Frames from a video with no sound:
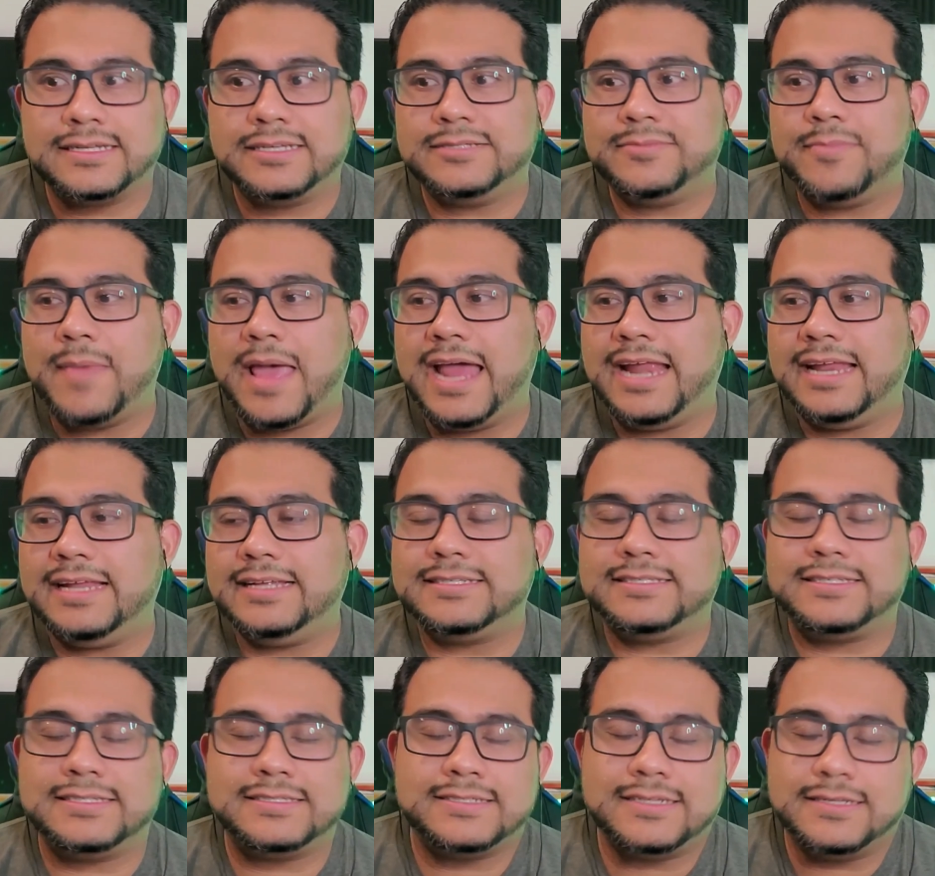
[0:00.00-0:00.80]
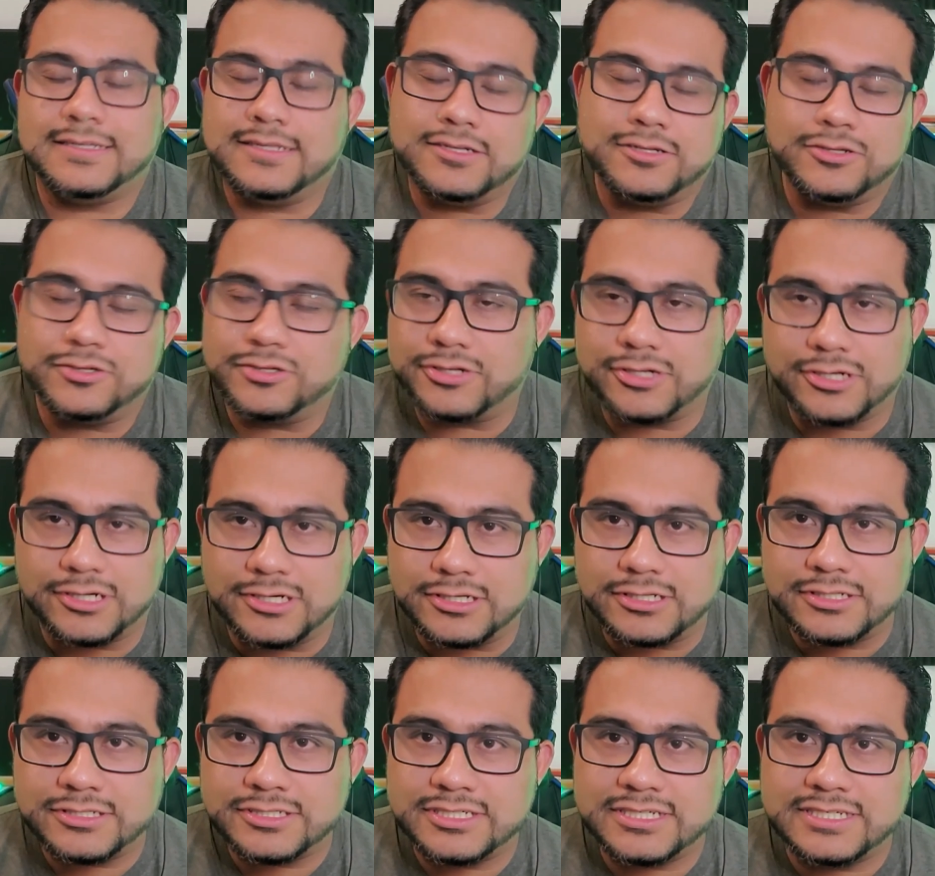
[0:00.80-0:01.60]
Because Madi's just a little
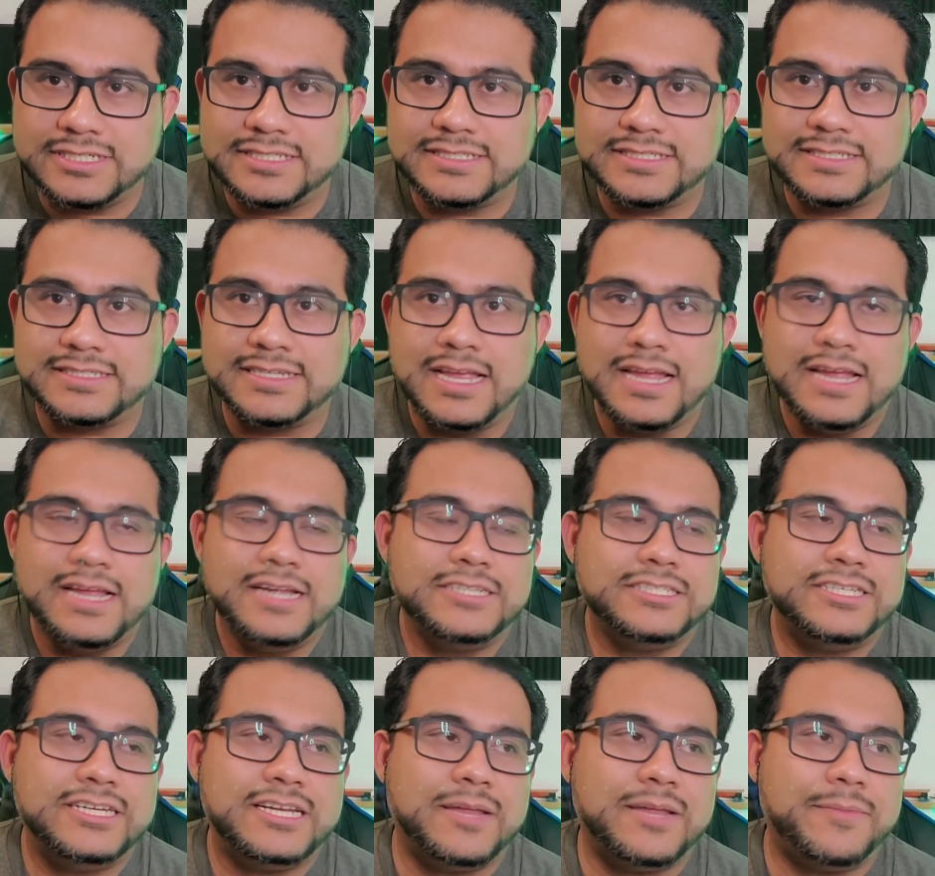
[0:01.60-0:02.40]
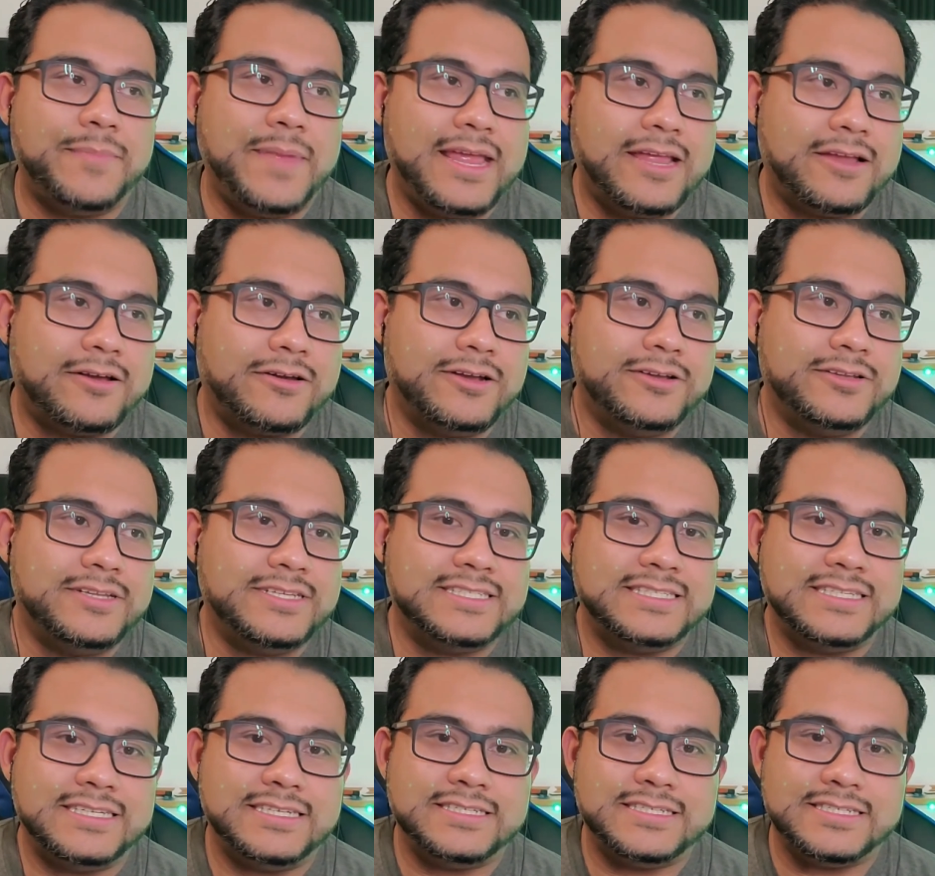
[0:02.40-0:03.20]
girl. She's she can make her own
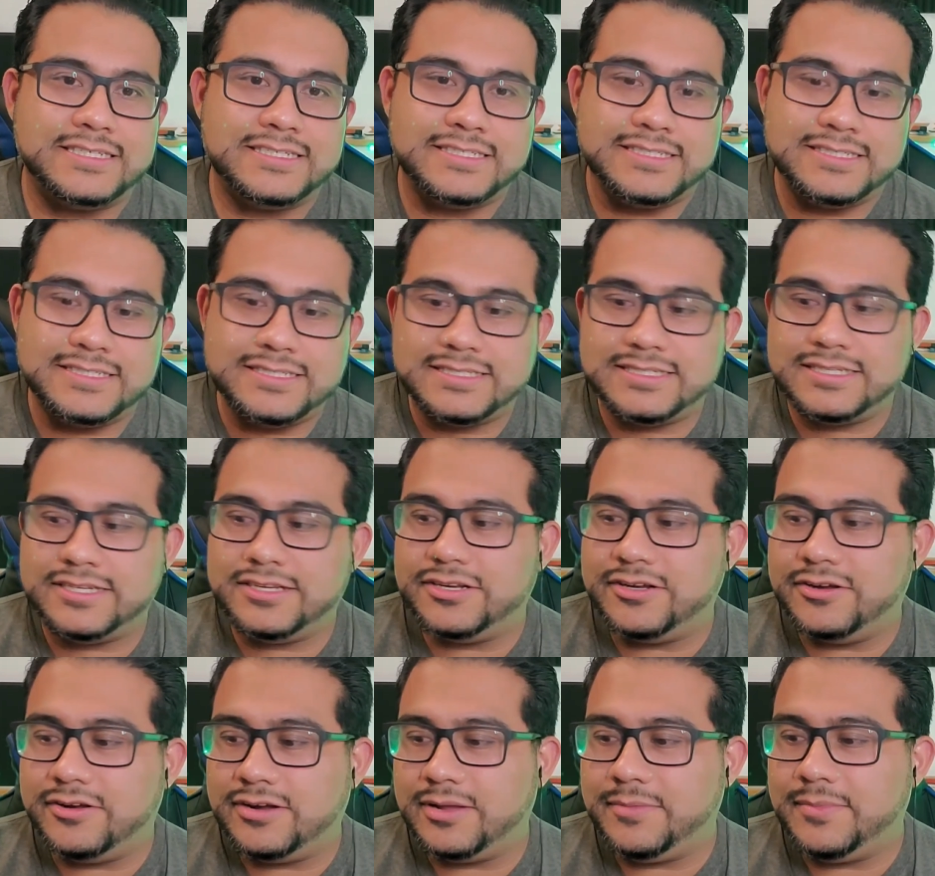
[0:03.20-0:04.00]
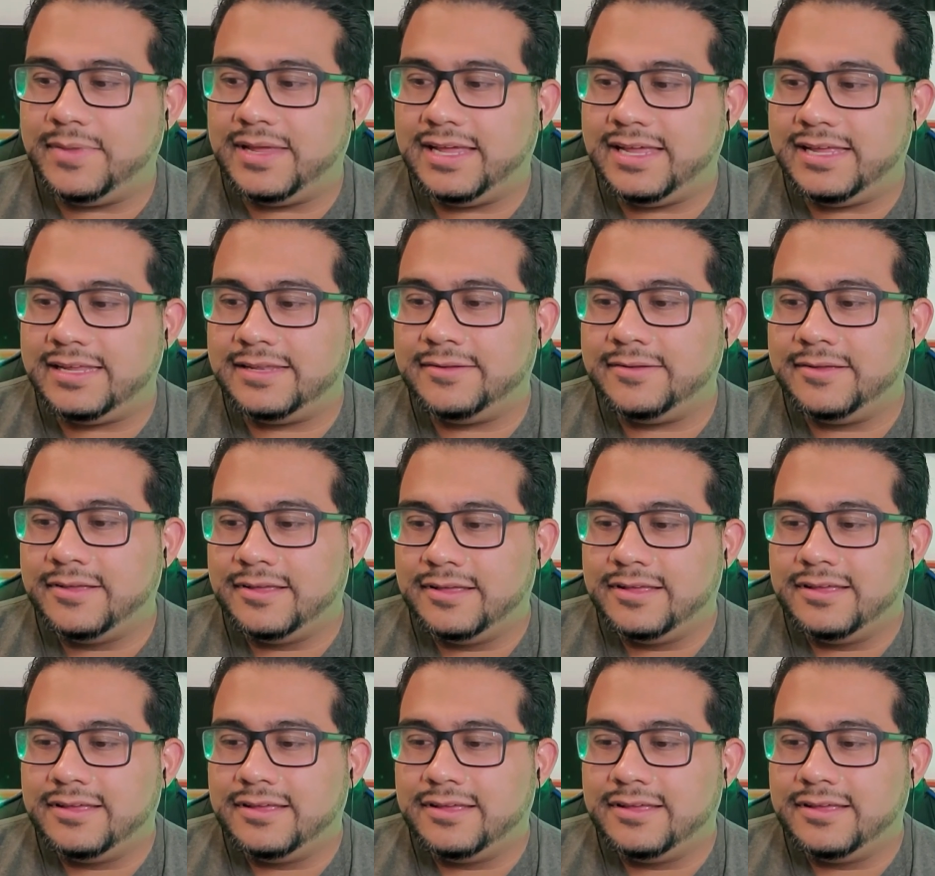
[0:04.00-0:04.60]
decisions. You know what I mean?